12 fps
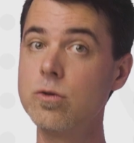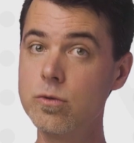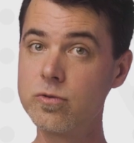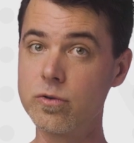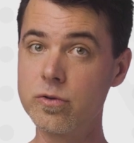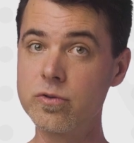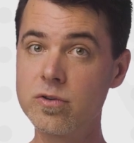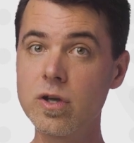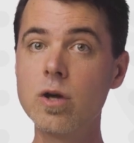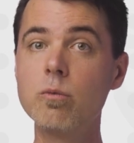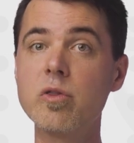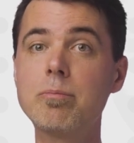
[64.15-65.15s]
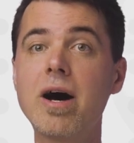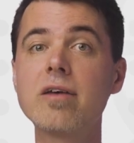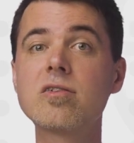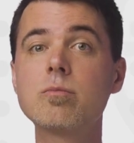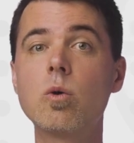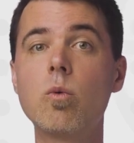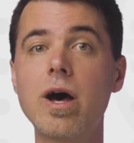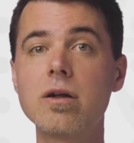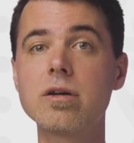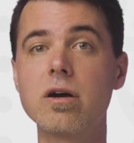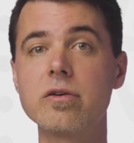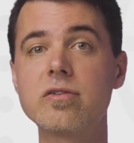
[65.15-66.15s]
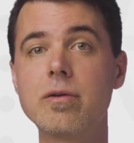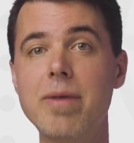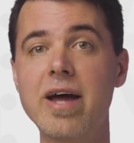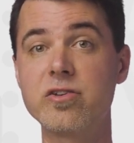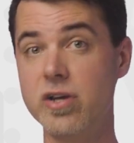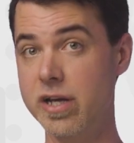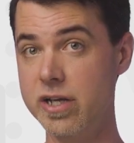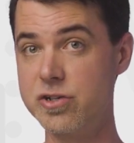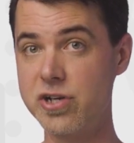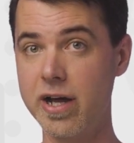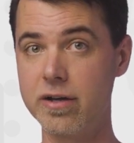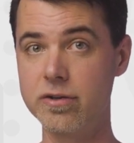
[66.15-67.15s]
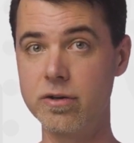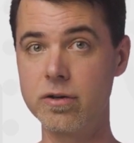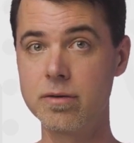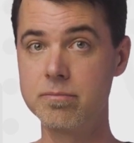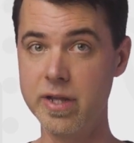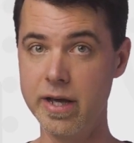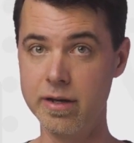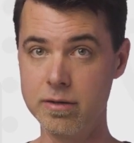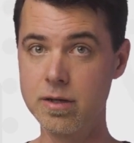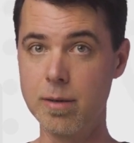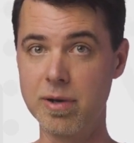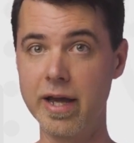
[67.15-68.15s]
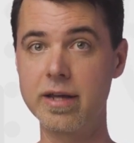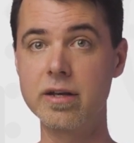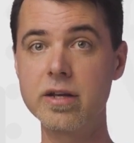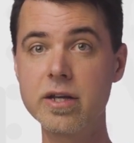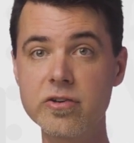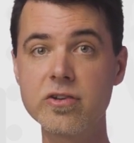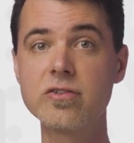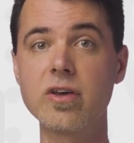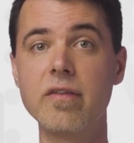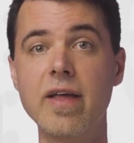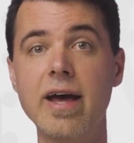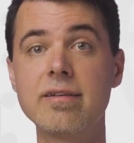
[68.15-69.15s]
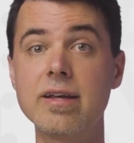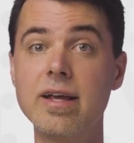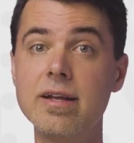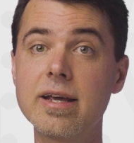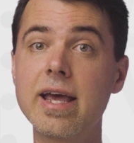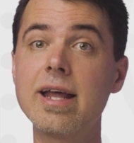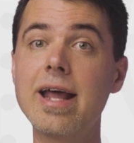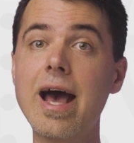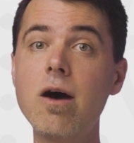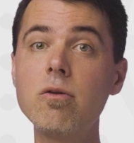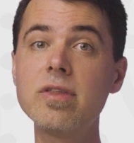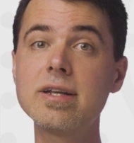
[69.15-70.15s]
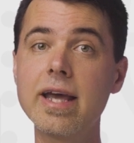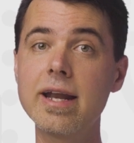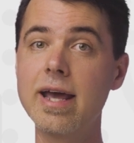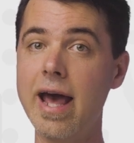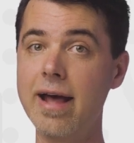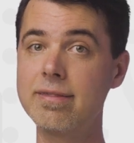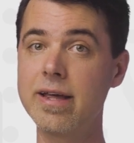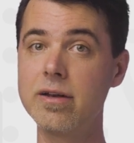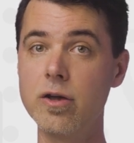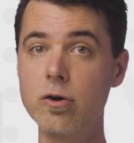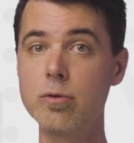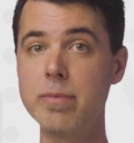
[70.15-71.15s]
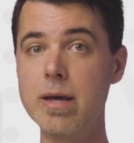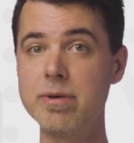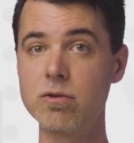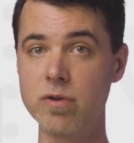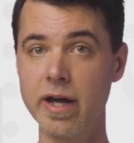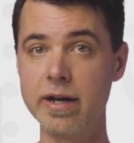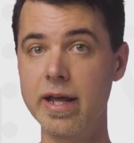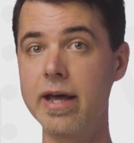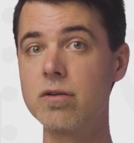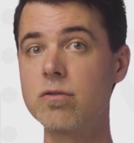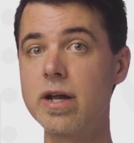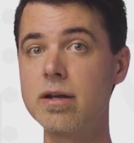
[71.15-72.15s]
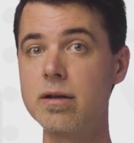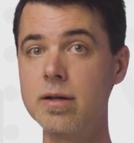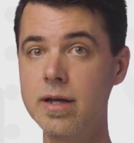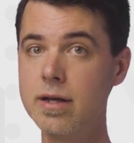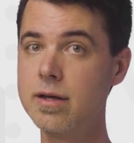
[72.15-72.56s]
users, with possible wildcards to match any child node. Then apply conditions on that to indicate how the data at that node may be read and written.